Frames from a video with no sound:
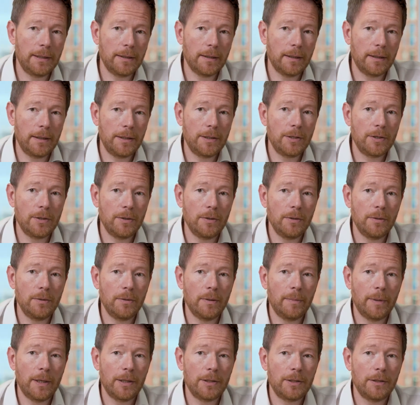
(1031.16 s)
guided to
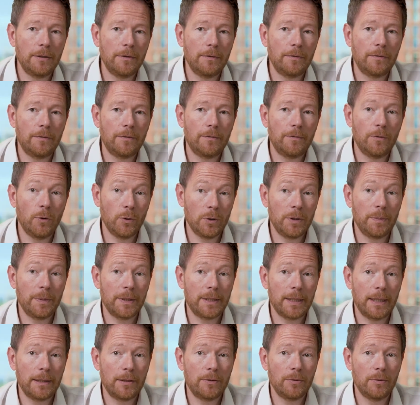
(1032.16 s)
a margin of
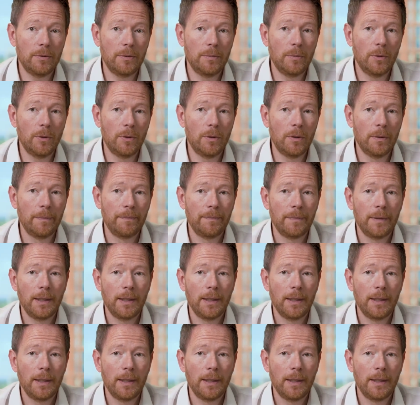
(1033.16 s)
40% or more.